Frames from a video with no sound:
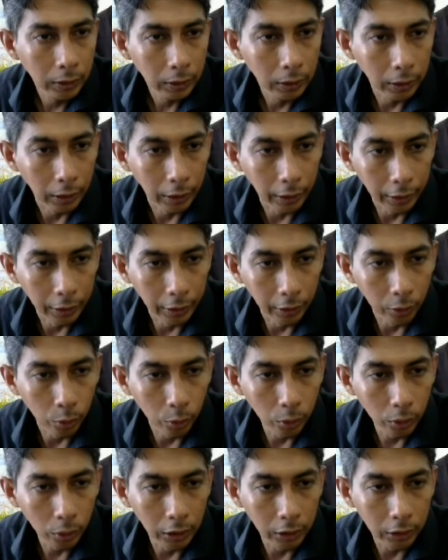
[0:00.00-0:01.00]
and in
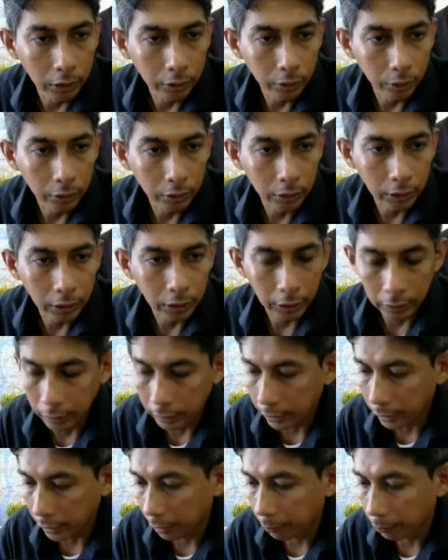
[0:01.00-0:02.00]
Google you can
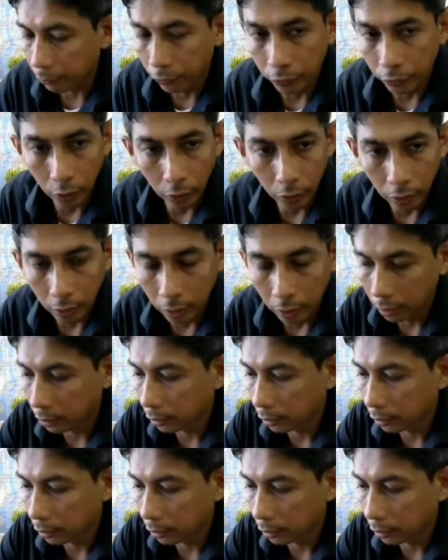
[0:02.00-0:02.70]
type for